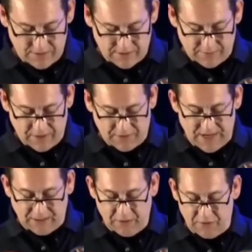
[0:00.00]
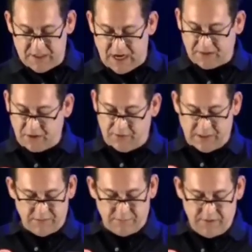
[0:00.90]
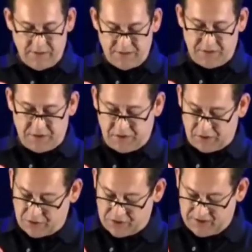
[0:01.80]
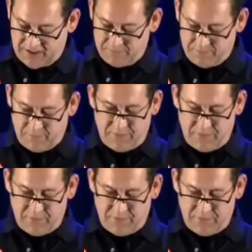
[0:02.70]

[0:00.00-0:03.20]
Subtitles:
want to thank you to Dr. Greer, his disclosure team.